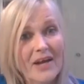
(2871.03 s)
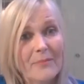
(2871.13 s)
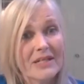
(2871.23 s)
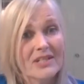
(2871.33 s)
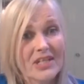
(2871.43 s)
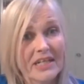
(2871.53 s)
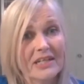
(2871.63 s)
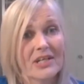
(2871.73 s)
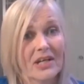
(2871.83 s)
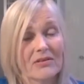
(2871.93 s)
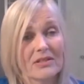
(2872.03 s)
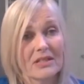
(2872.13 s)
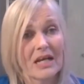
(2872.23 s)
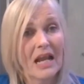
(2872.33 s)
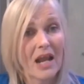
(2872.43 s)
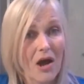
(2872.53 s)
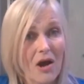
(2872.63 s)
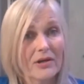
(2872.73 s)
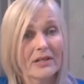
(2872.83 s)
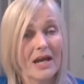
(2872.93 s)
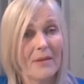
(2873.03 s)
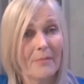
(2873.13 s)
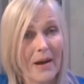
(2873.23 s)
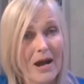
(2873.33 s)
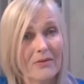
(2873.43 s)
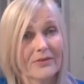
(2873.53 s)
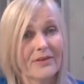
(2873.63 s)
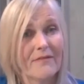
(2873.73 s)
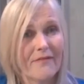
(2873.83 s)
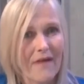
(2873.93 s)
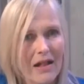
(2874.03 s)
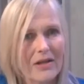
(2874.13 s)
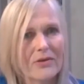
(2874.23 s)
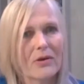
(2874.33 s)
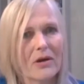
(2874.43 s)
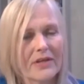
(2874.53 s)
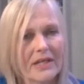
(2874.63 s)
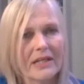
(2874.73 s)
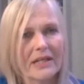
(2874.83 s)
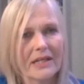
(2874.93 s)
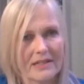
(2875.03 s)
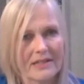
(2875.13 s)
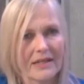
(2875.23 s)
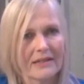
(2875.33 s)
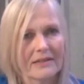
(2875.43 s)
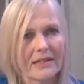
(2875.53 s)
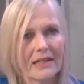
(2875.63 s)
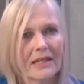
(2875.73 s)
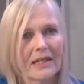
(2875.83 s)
and they have been teaching us a lot about the value of eating insects.